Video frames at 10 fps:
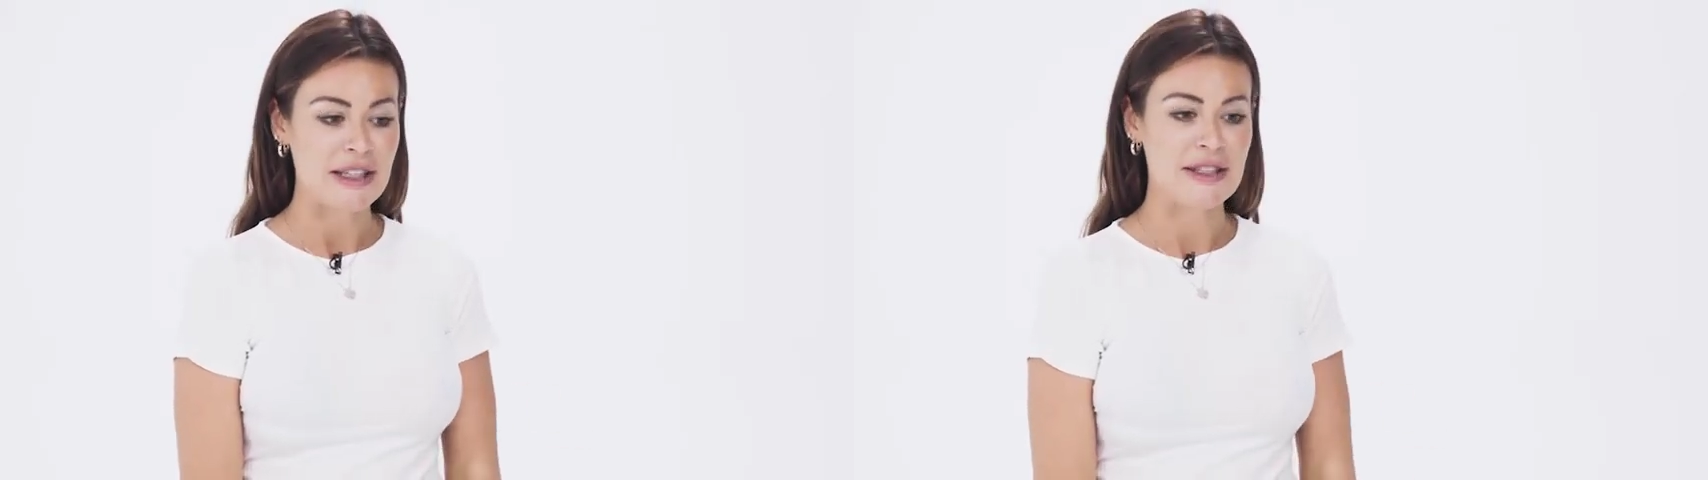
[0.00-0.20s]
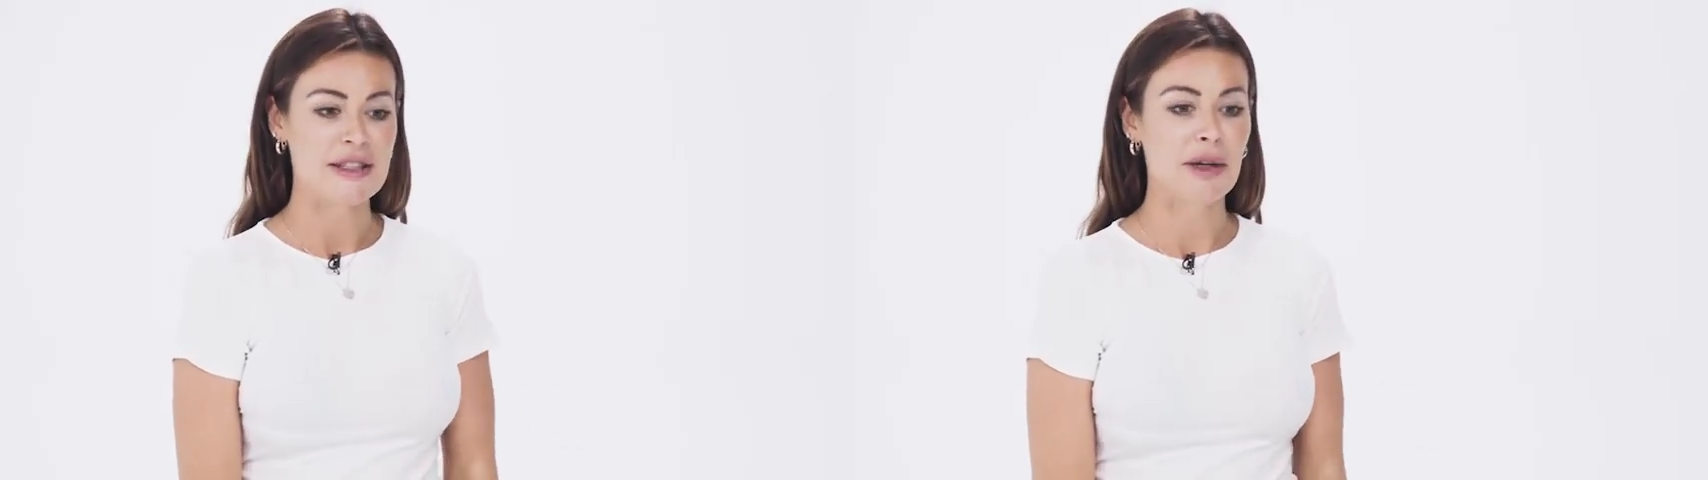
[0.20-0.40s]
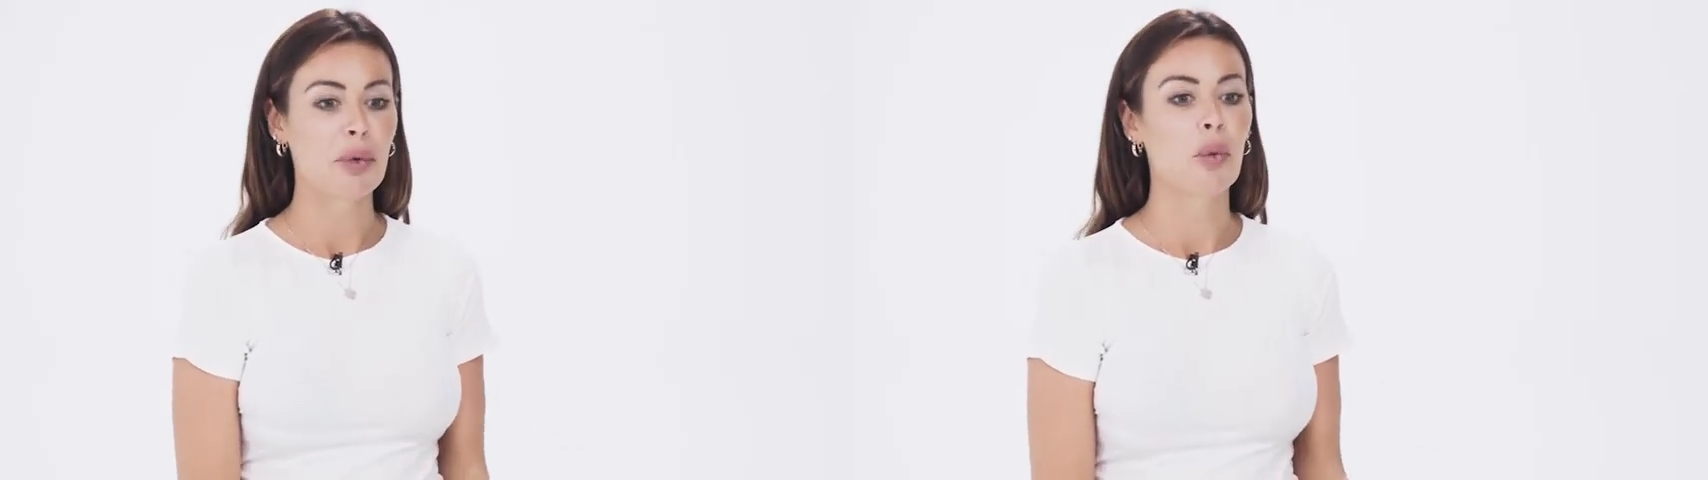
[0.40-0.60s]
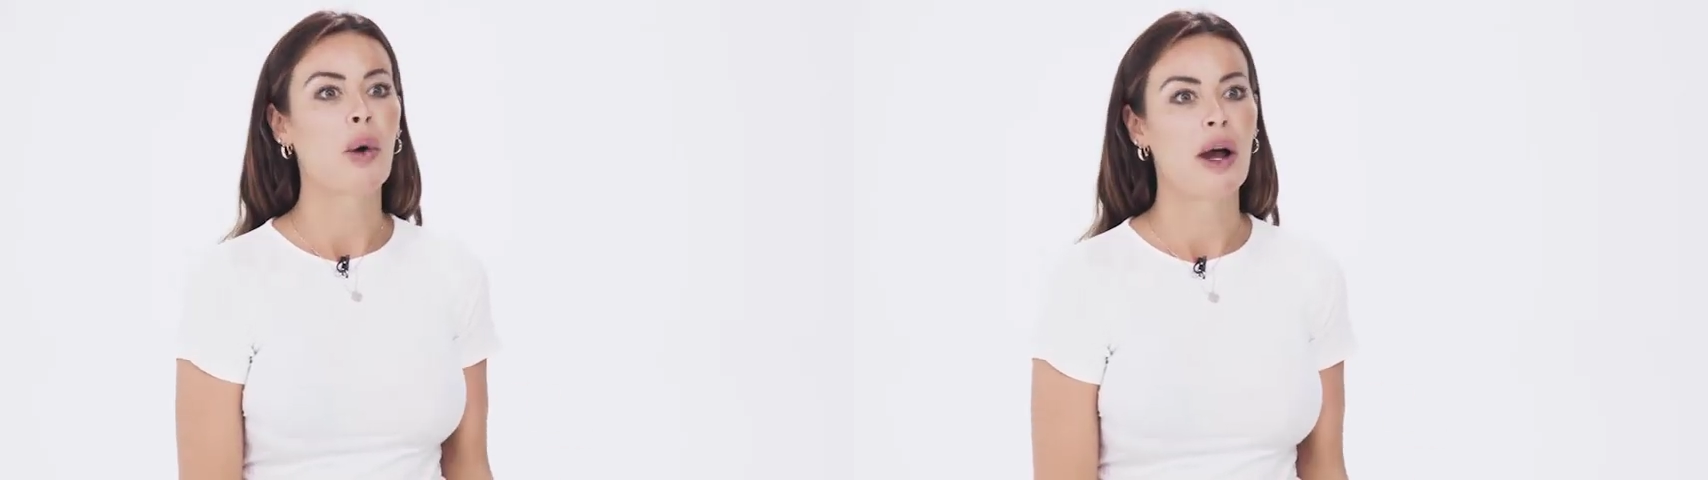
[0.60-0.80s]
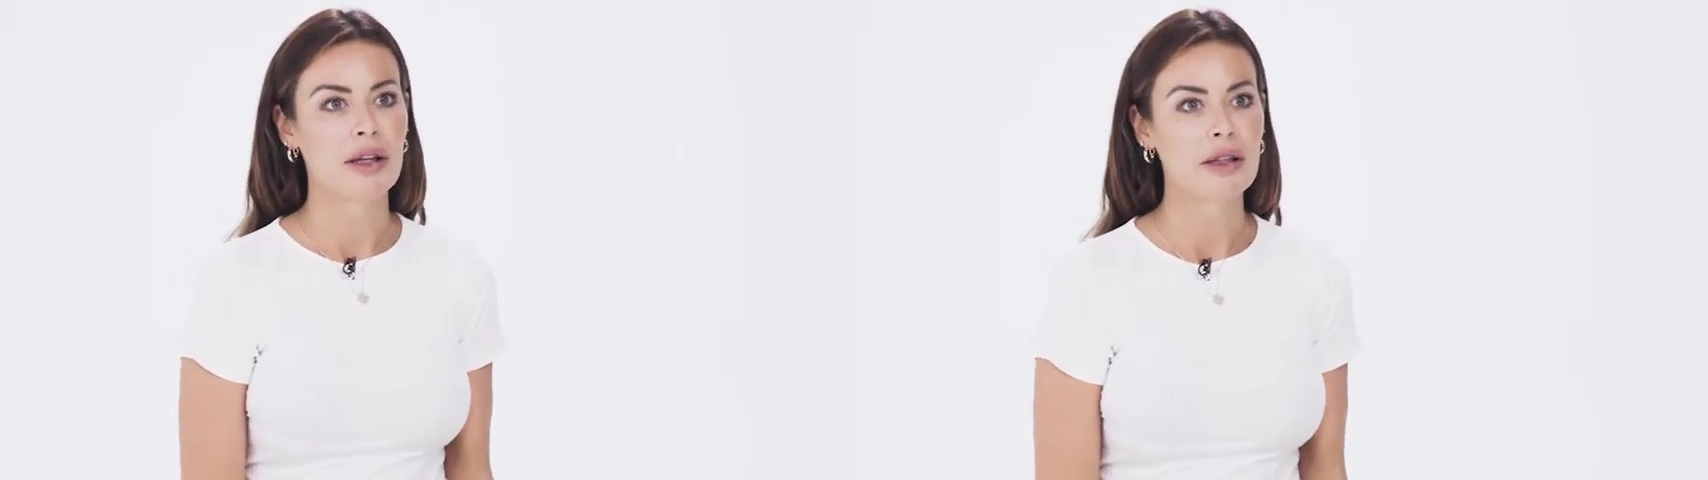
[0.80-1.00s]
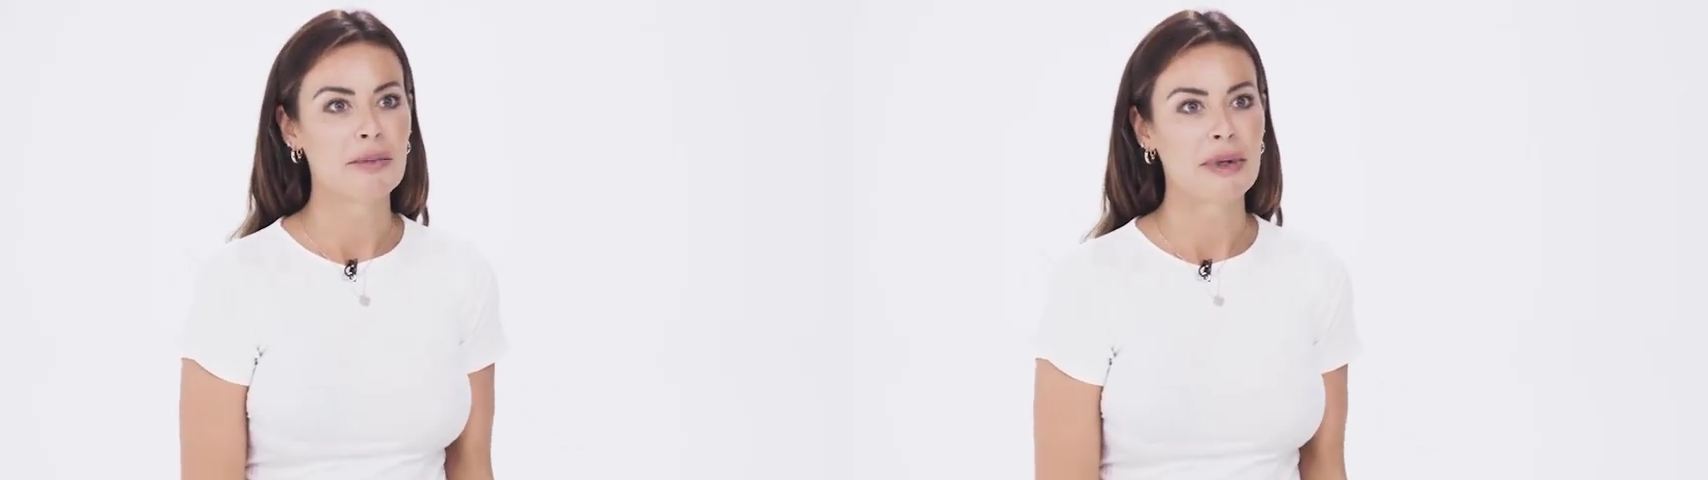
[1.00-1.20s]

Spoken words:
is number one,